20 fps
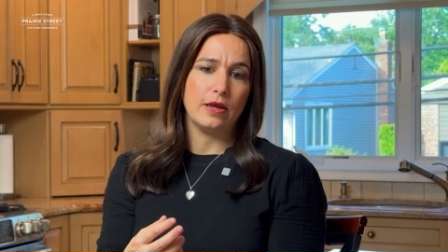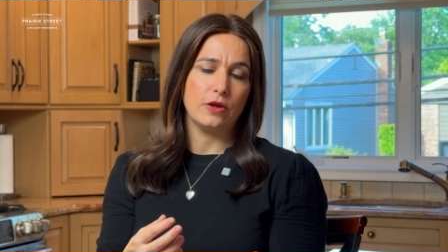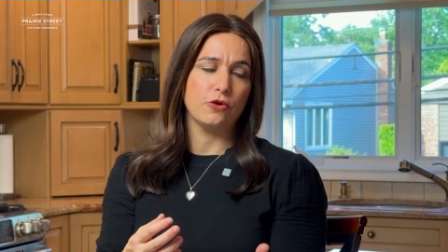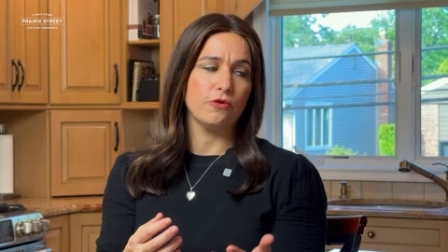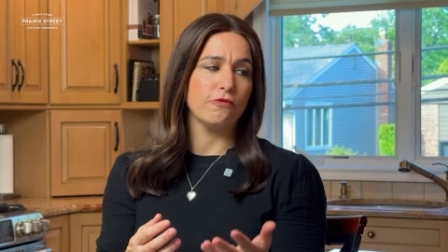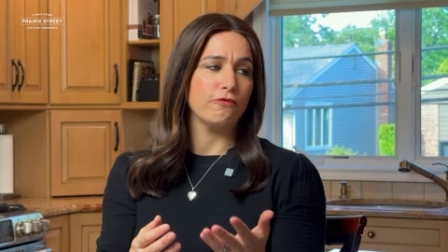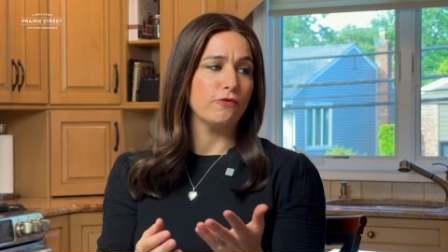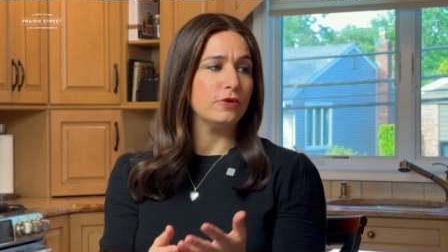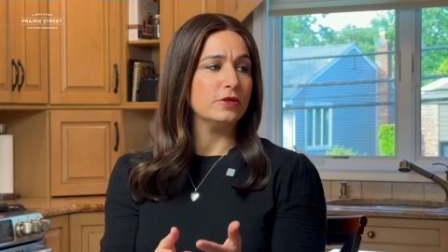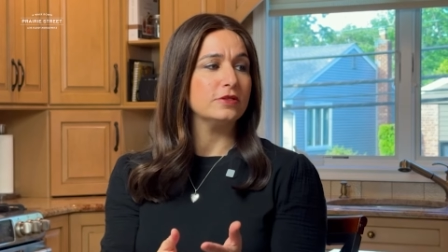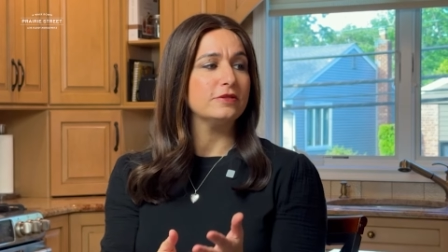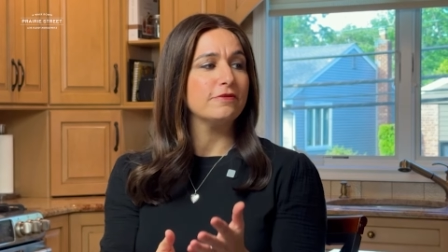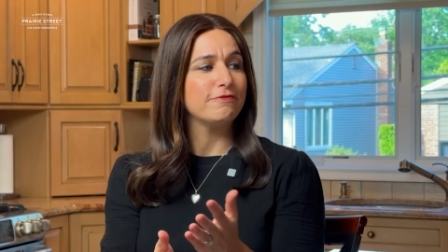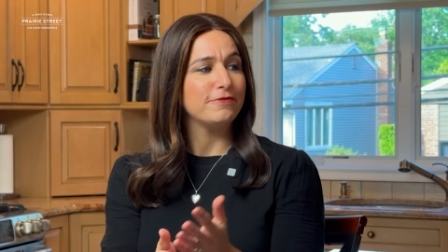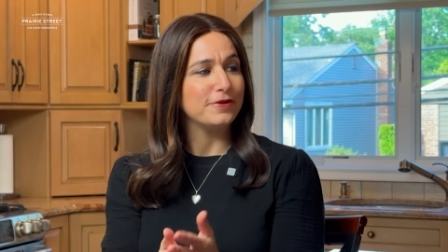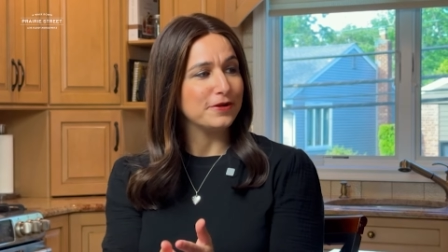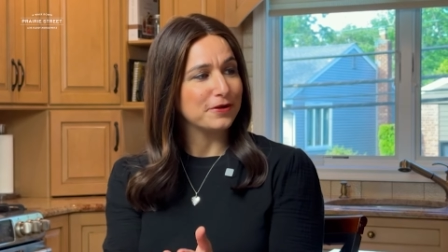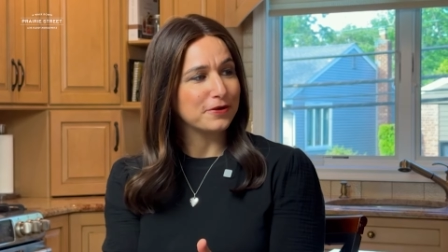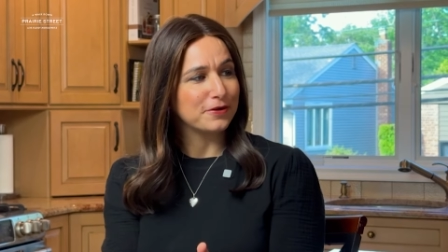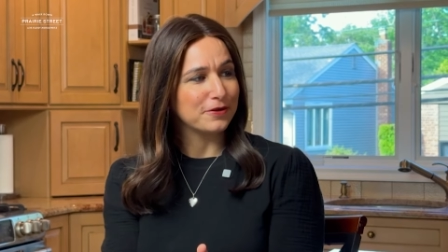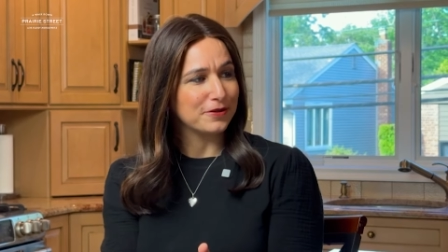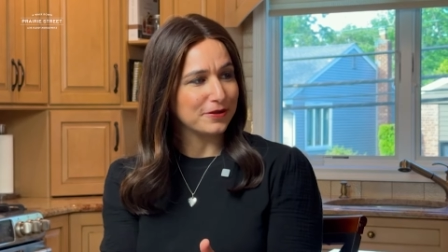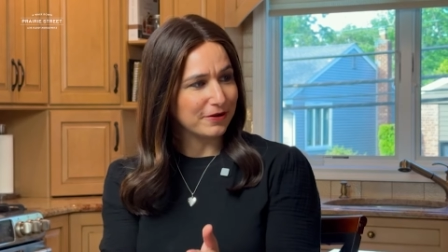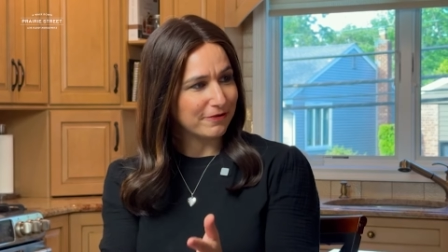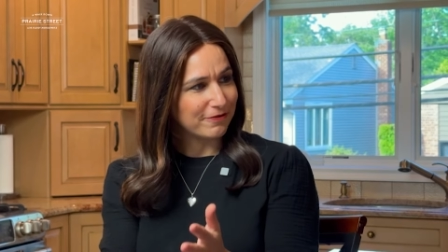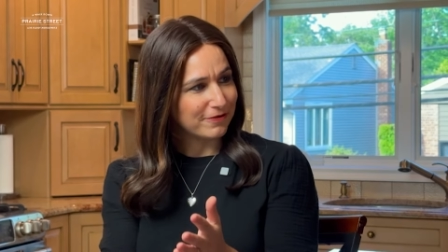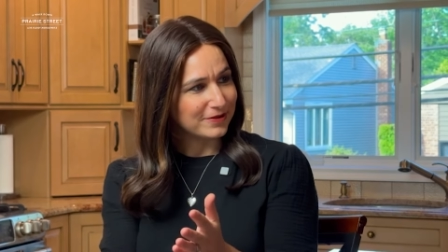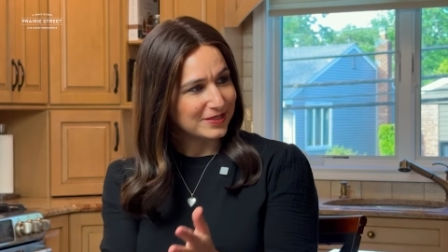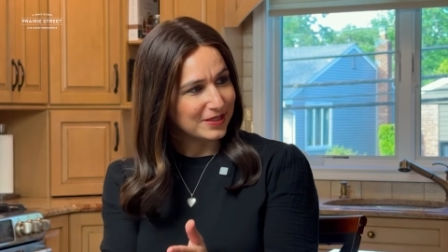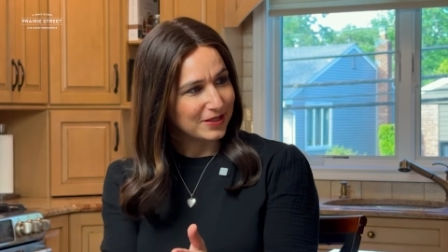your food is a vehicle and
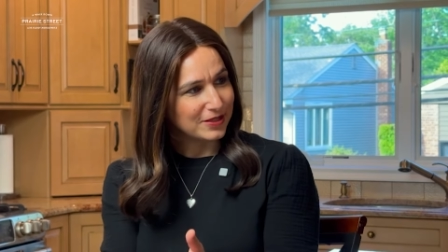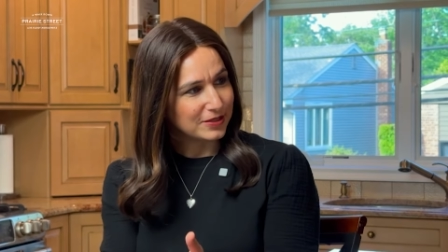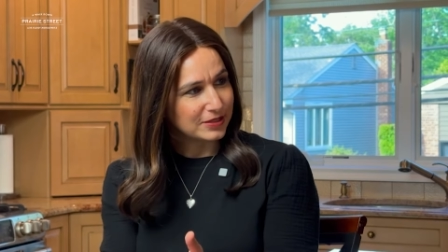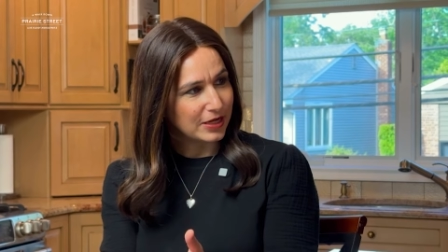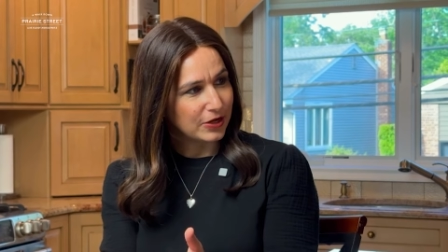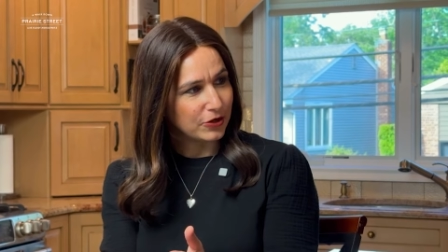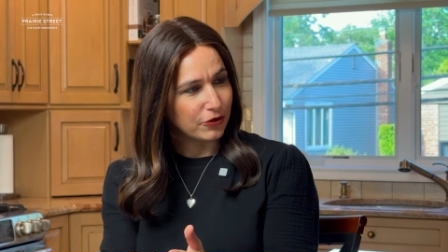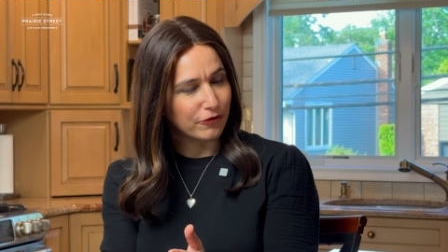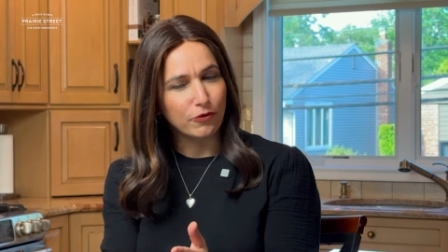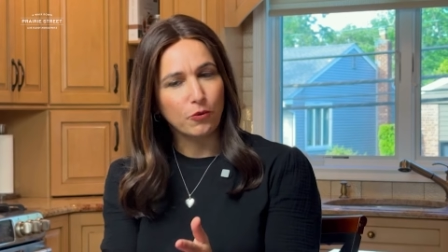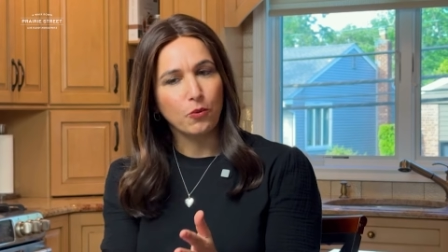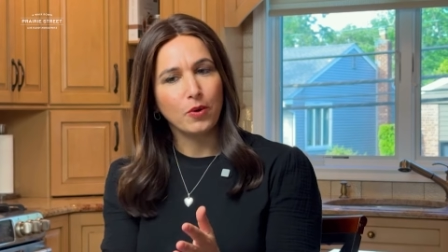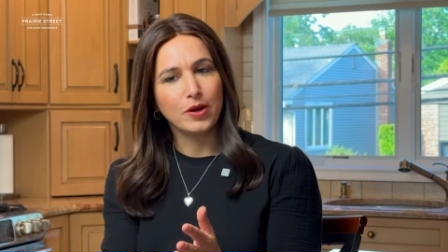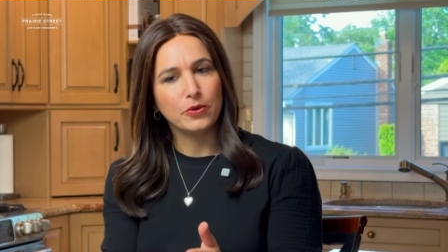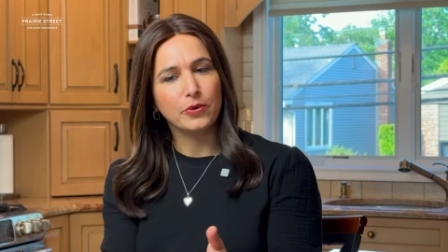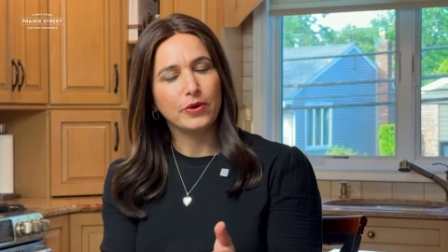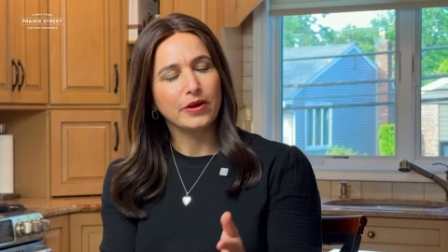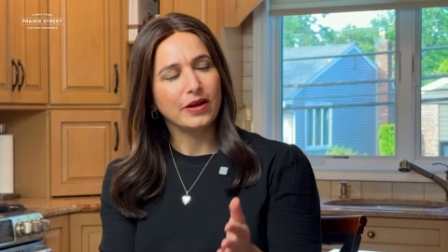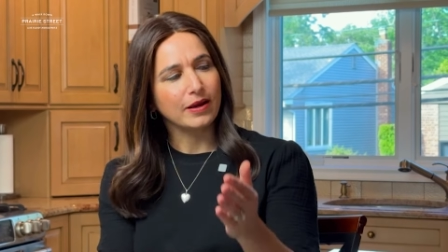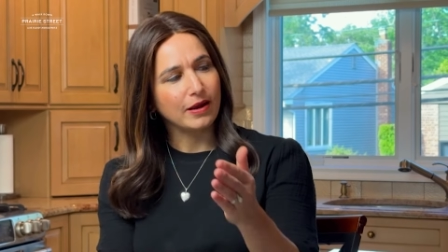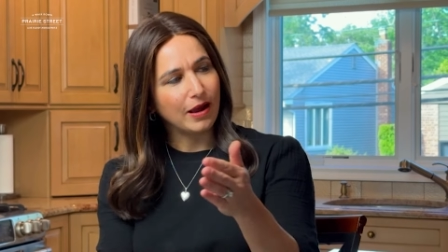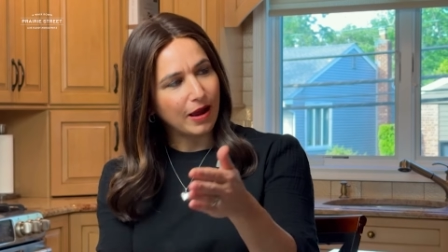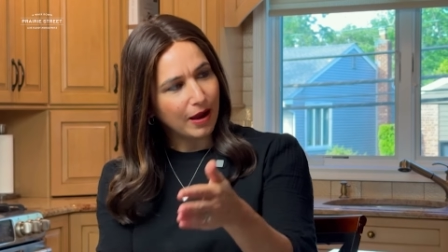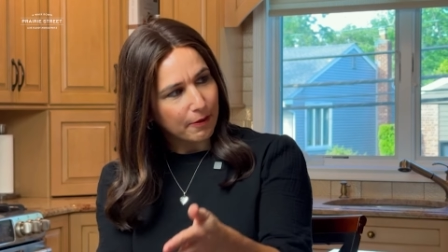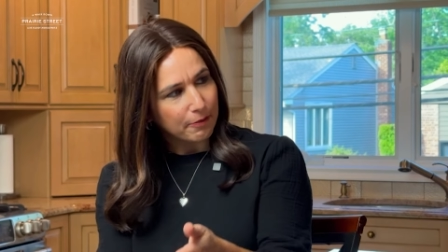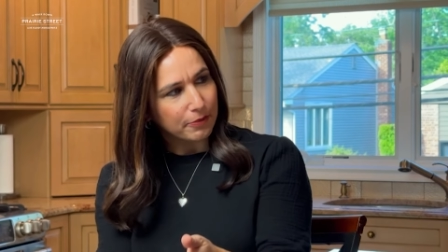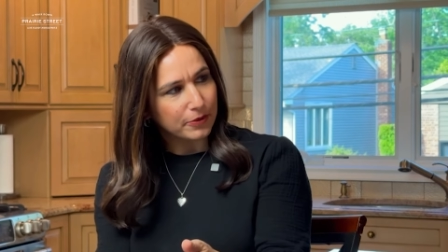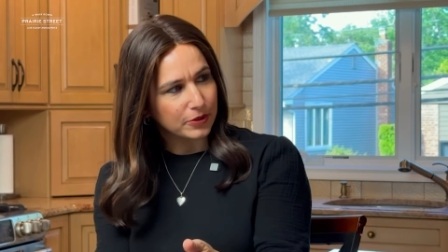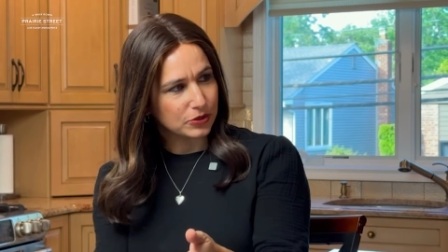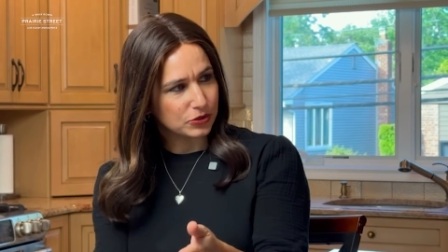a facilitator for what you can
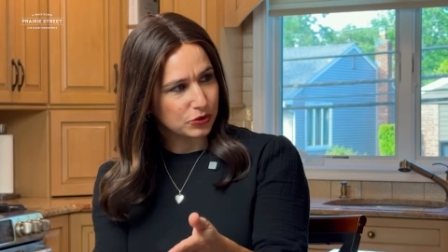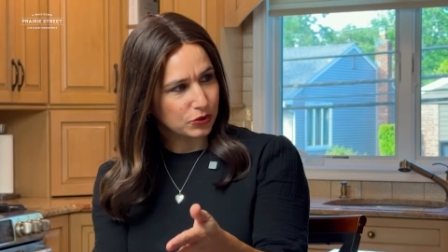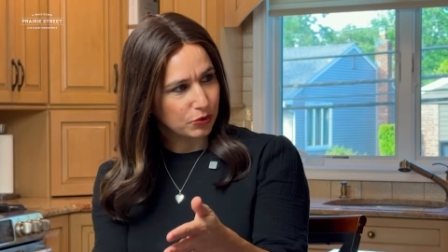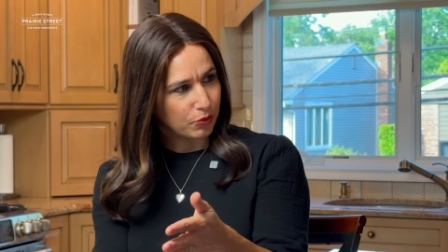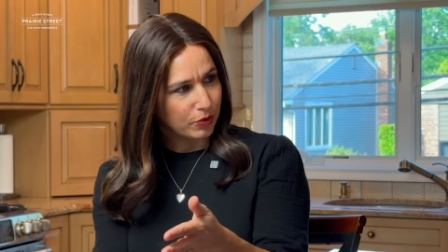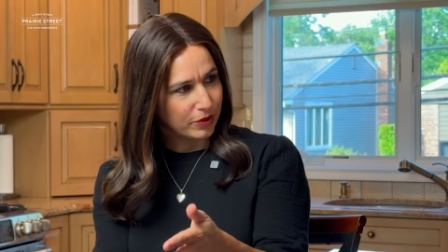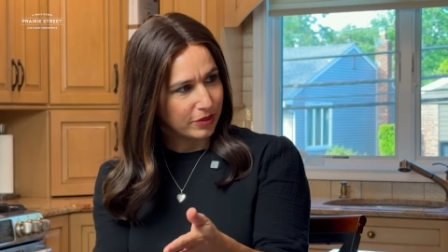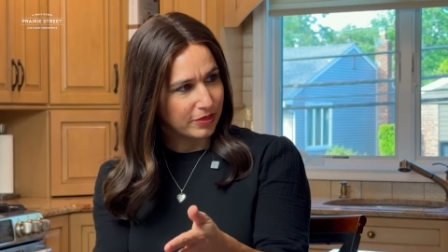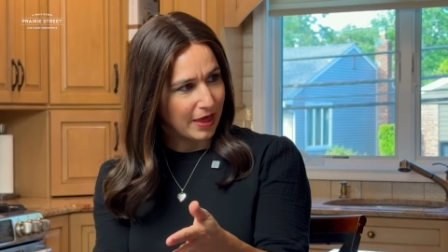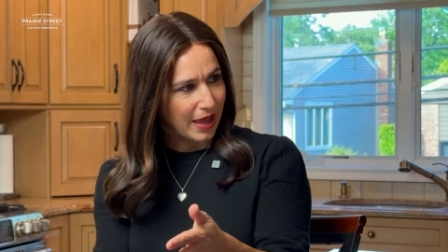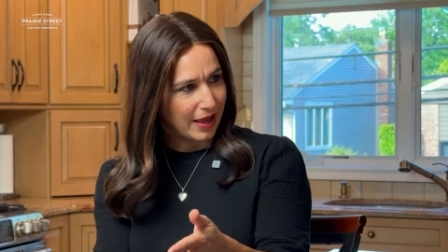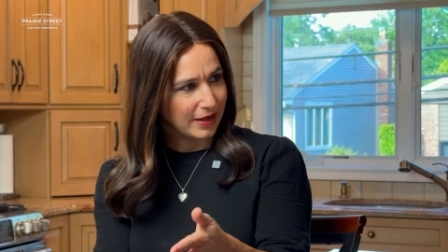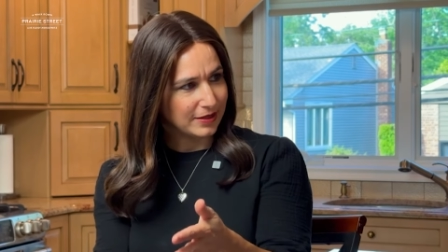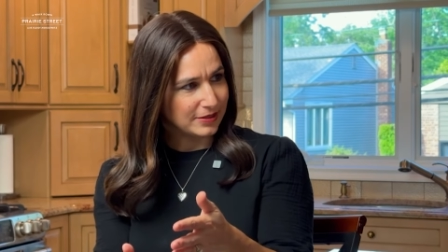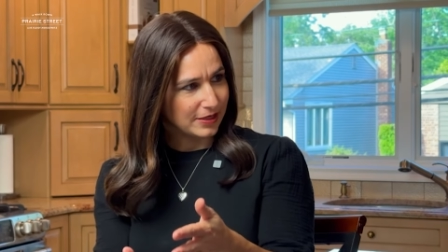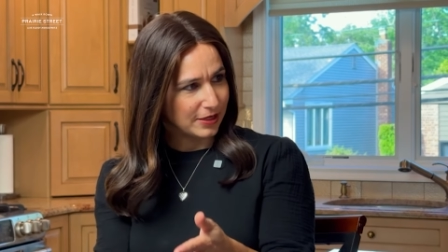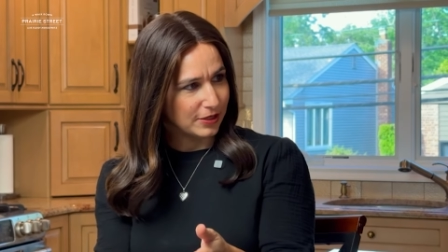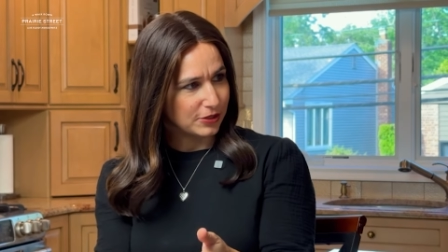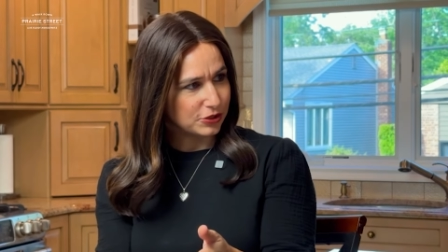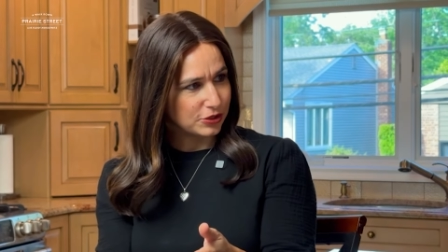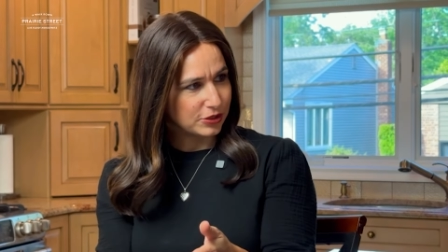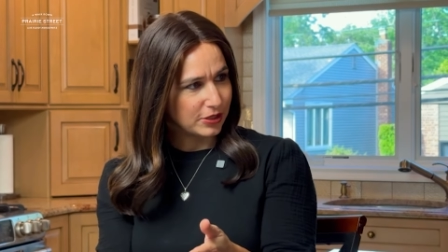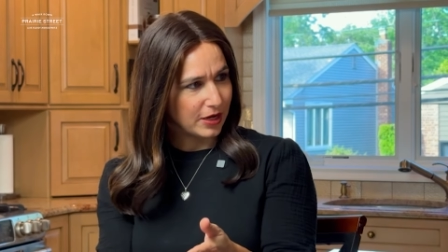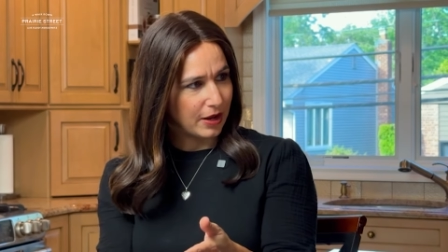accomplish with that dish.